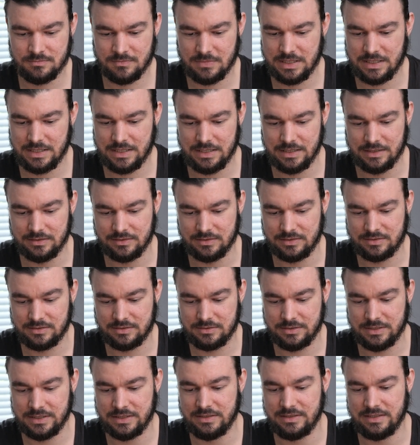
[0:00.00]
and
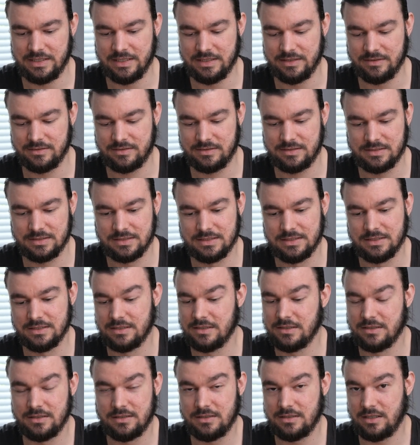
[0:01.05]
in the end
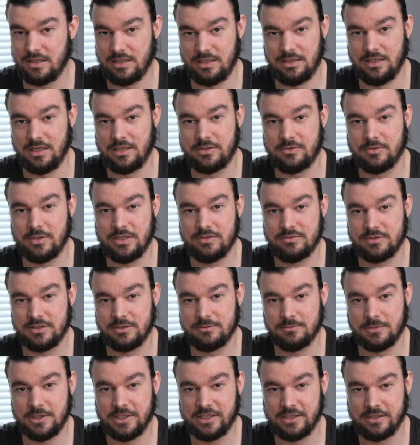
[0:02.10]
I like to have it in
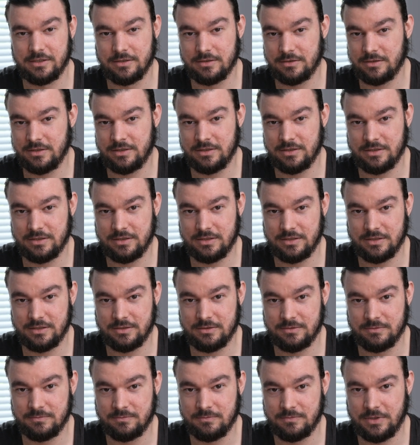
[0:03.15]
my
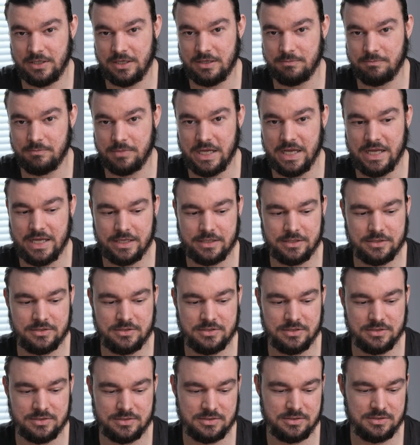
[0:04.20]
bag,
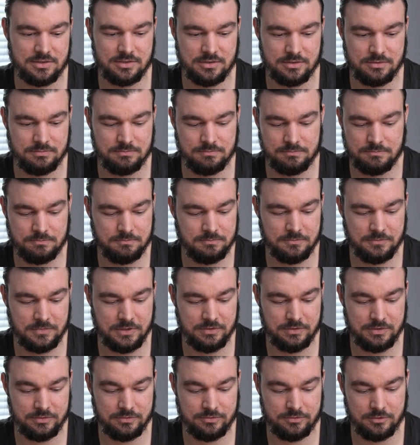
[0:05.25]
just
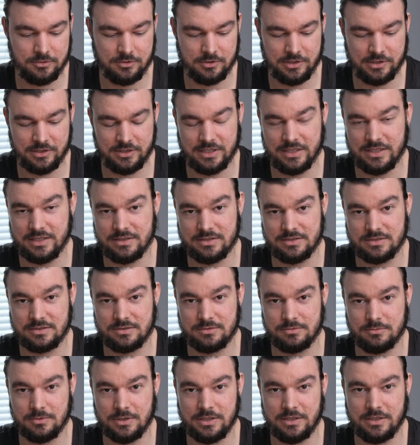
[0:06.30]
for in case
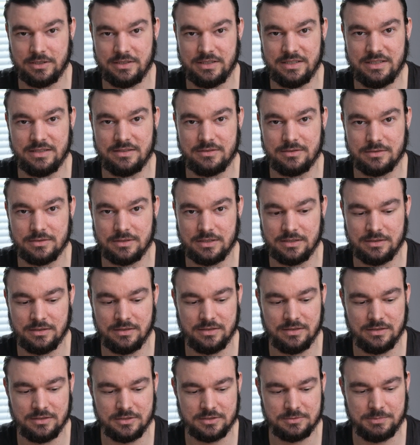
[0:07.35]
when I need a
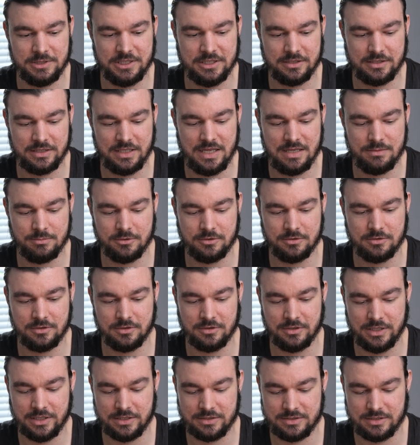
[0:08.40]
spare cable
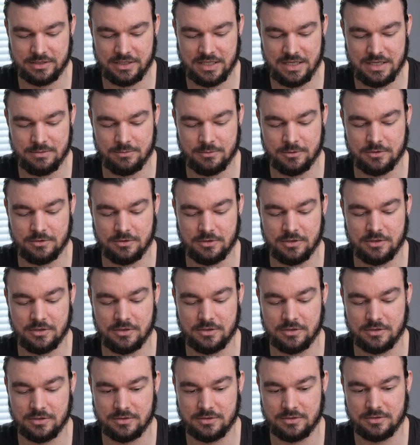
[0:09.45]
or extra cable
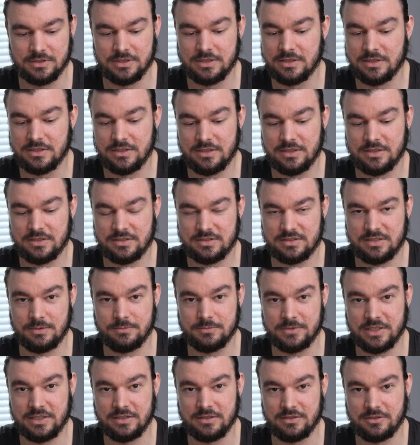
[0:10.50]
or
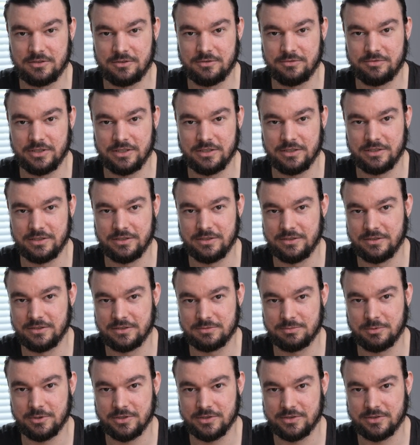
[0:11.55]
something to fill in the
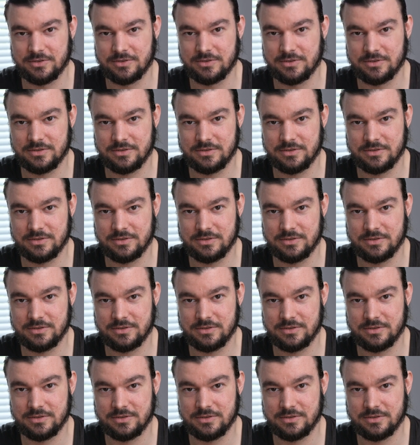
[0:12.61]
spot,